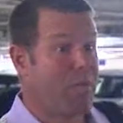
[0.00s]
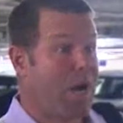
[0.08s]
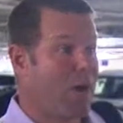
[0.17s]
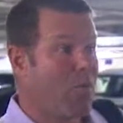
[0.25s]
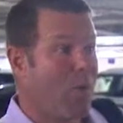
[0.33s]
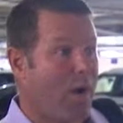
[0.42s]

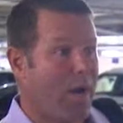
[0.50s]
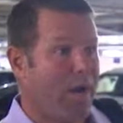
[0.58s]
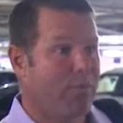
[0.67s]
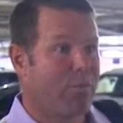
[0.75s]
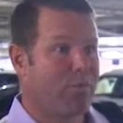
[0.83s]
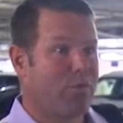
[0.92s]
My
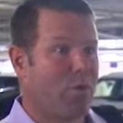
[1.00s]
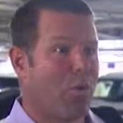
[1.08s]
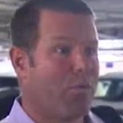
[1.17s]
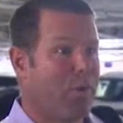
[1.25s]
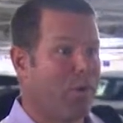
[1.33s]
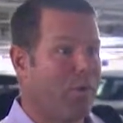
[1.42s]
wife was
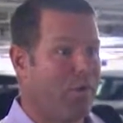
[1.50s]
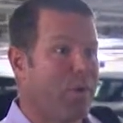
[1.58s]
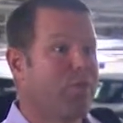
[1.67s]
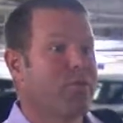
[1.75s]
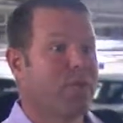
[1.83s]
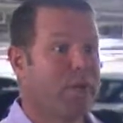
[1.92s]
on there
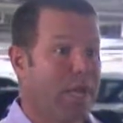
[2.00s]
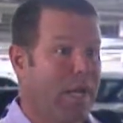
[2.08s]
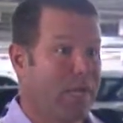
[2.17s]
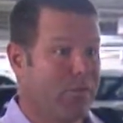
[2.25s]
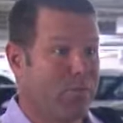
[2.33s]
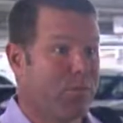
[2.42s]
originally
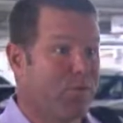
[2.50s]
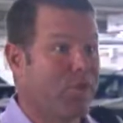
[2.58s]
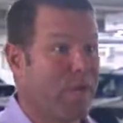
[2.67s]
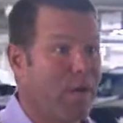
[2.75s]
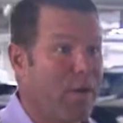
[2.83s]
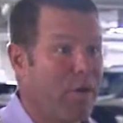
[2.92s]
as it was
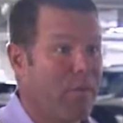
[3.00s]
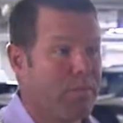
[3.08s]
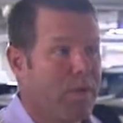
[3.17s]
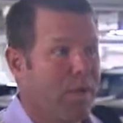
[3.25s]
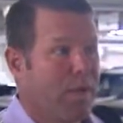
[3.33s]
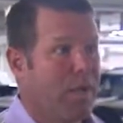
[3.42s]
set up.
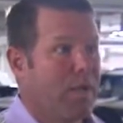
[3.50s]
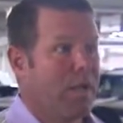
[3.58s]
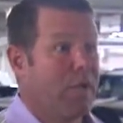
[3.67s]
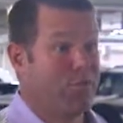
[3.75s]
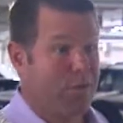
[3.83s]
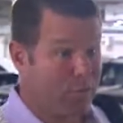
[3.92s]

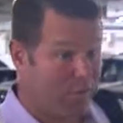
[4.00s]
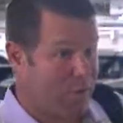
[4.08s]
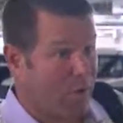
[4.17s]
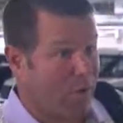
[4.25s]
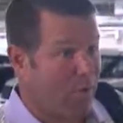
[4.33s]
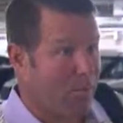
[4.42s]
If she's
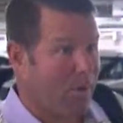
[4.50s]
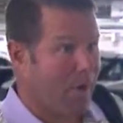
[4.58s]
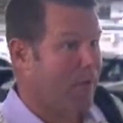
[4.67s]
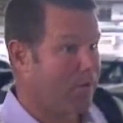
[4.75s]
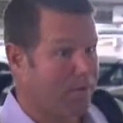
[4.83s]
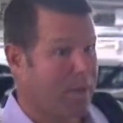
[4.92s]
still on there,
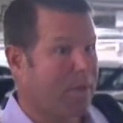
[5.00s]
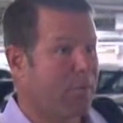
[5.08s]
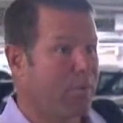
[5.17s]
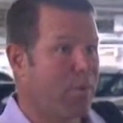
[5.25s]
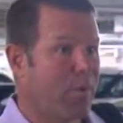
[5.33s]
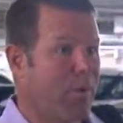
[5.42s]
I actually need
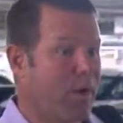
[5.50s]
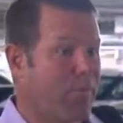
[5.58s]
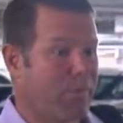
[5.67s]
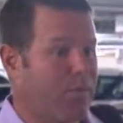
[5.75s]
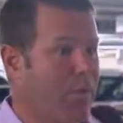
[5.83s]
to pull her off.